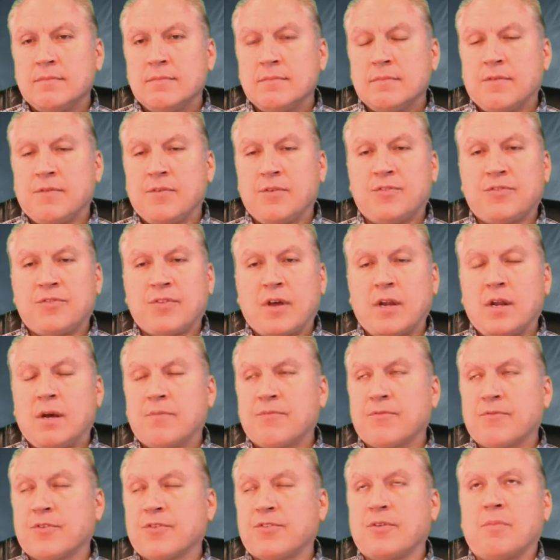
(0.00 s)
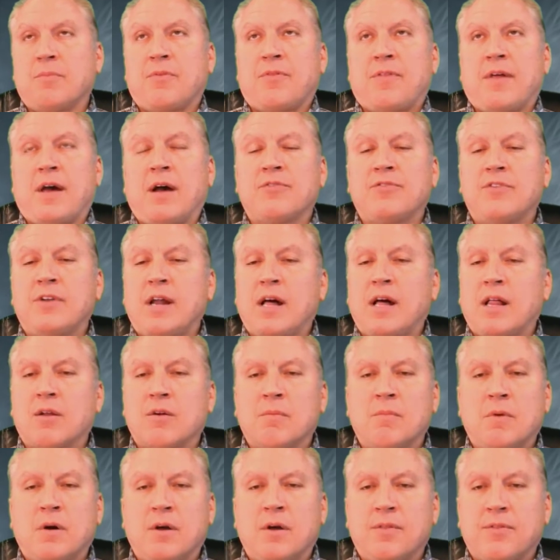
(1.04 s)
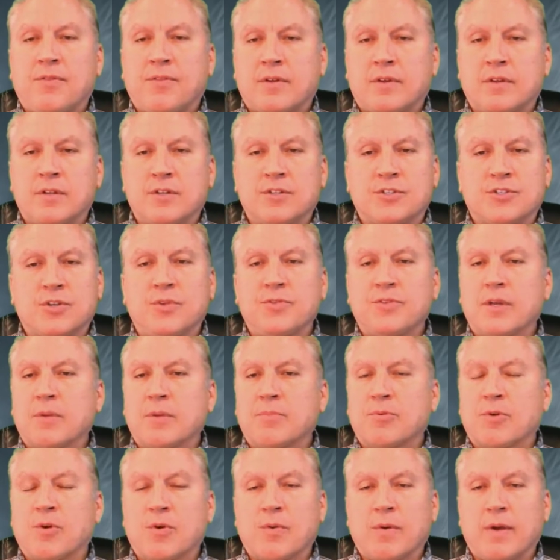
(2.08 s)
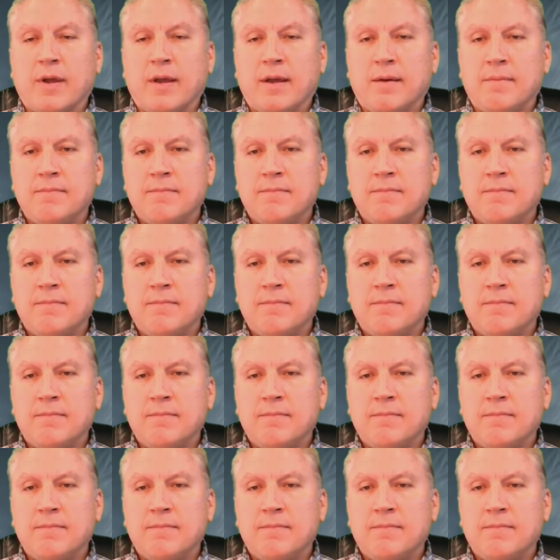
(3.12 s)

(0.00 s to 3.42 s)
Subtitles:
If you sign up for some $1,000 a month consulting program